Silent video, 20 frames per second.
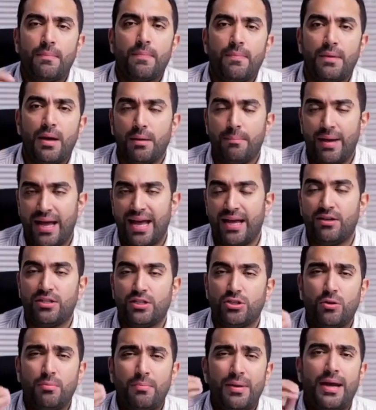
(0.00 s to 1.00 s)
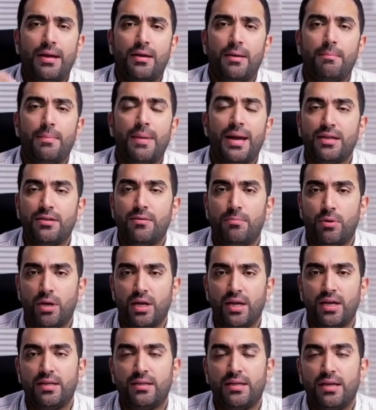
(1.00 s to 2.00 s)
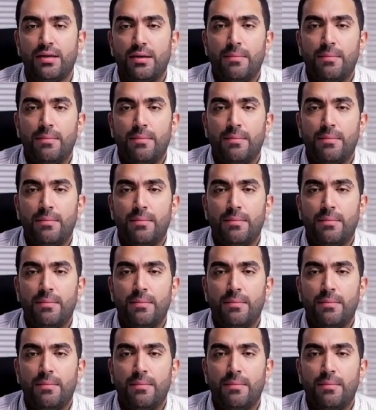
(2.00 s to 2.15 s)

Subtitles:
Imagine you made the best product like the